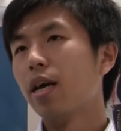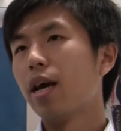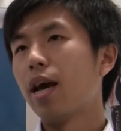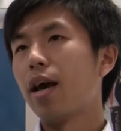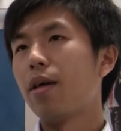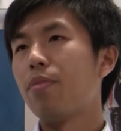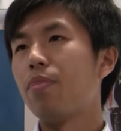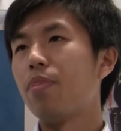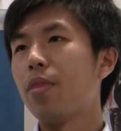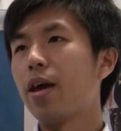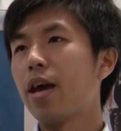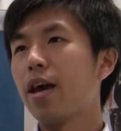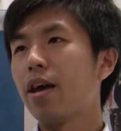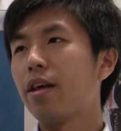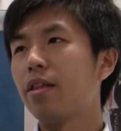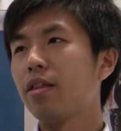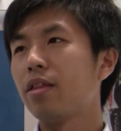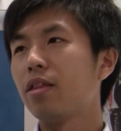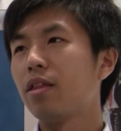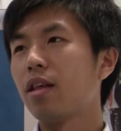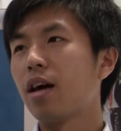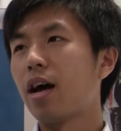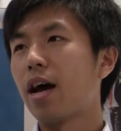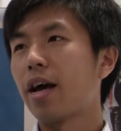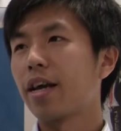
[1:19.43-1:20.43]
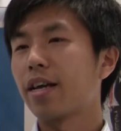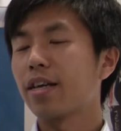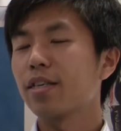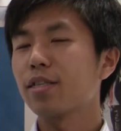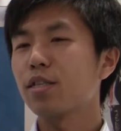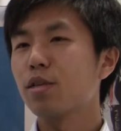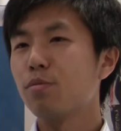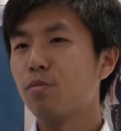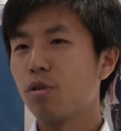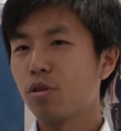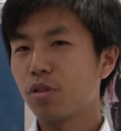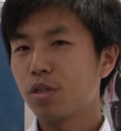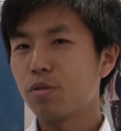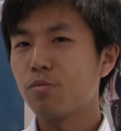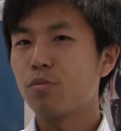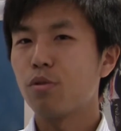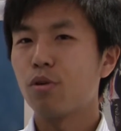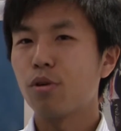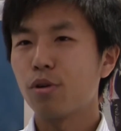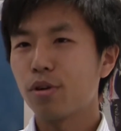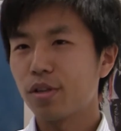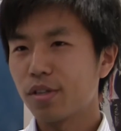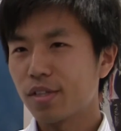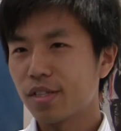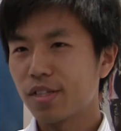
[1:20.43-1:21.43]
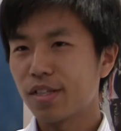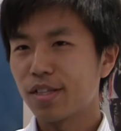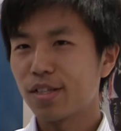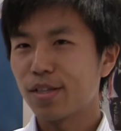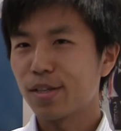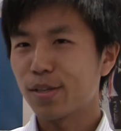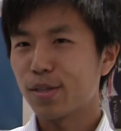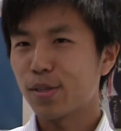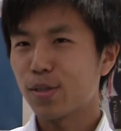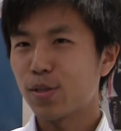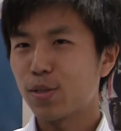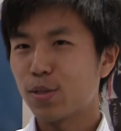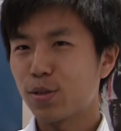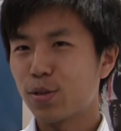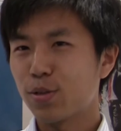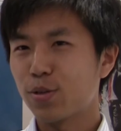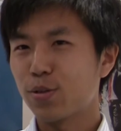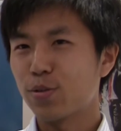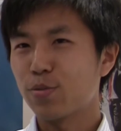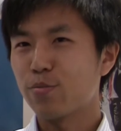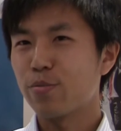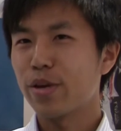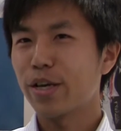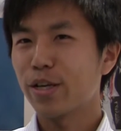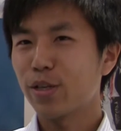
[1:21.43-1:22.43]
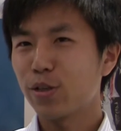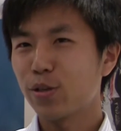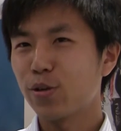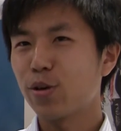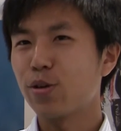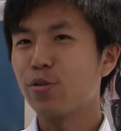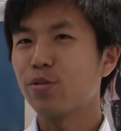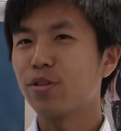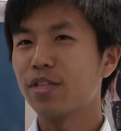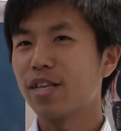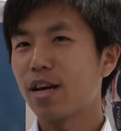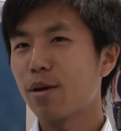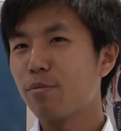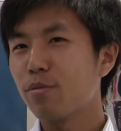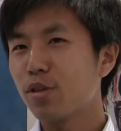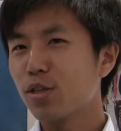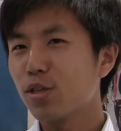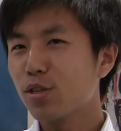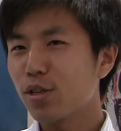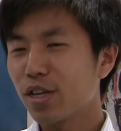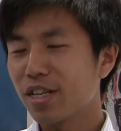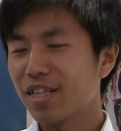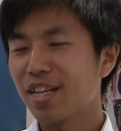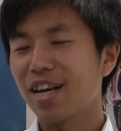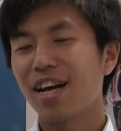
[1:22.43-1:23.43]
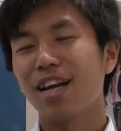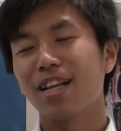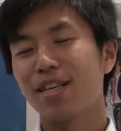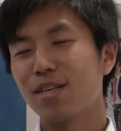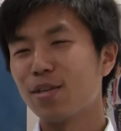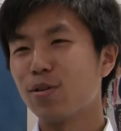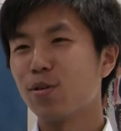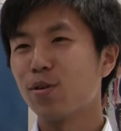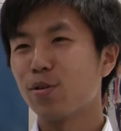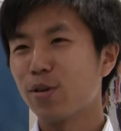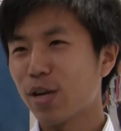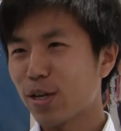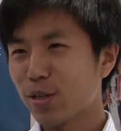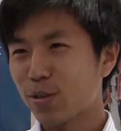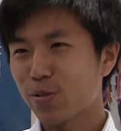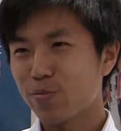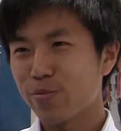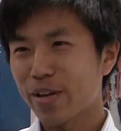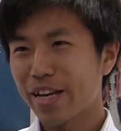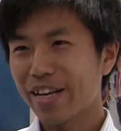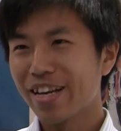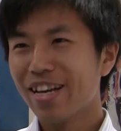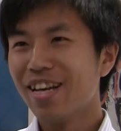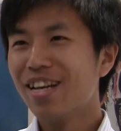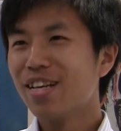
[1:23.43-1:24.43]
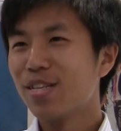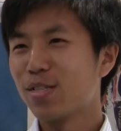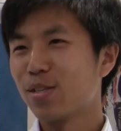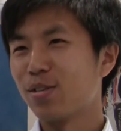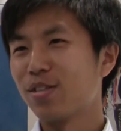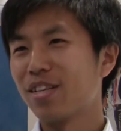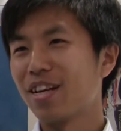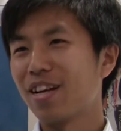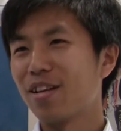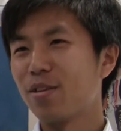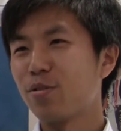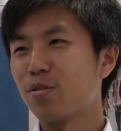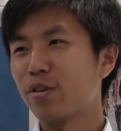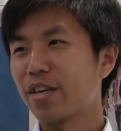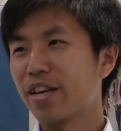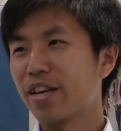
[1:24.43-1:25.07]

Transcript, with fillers: And then I guess the most important thing is to make sure you demonstrate that in your resume so that you